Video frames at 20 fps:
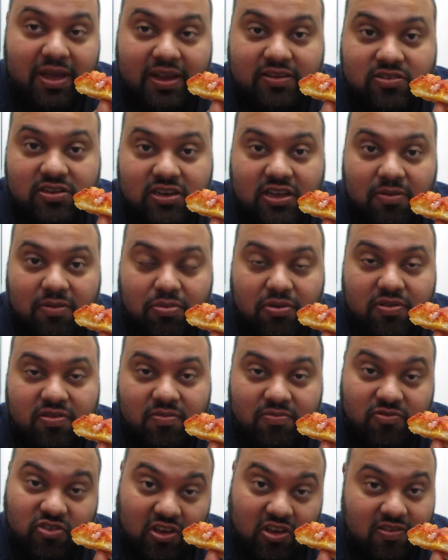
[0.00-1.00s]
actually gonna put
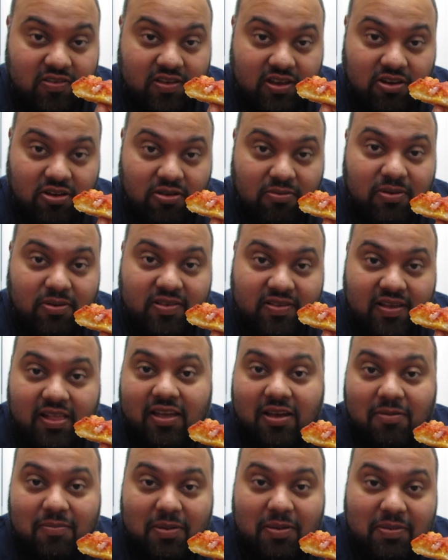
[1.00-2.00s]
some cheese on here because I
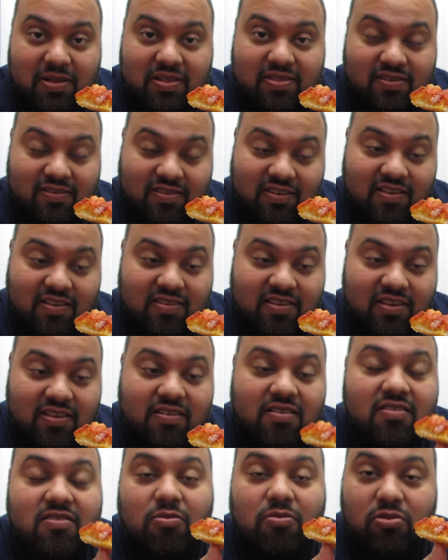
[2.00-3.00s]
like my pizza cheesy,
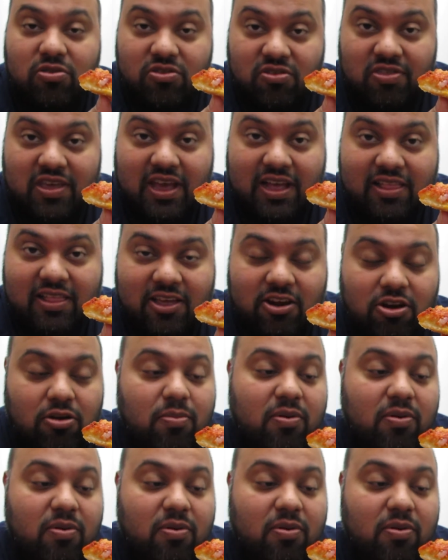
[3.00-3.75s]
so we'll do that later.